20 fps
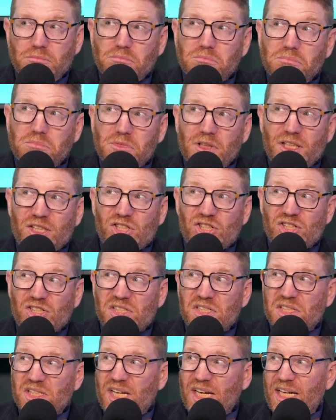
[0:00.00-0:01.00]
let's
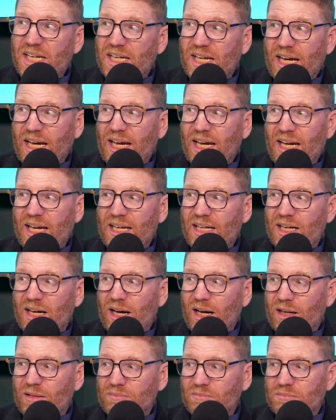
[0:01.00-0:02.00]
just take a
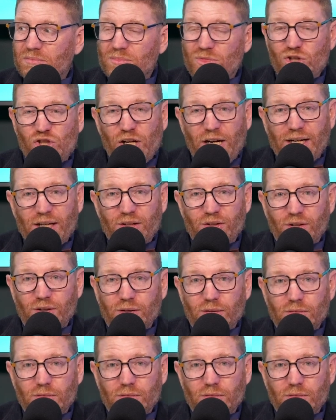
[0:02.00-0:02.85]
janitor.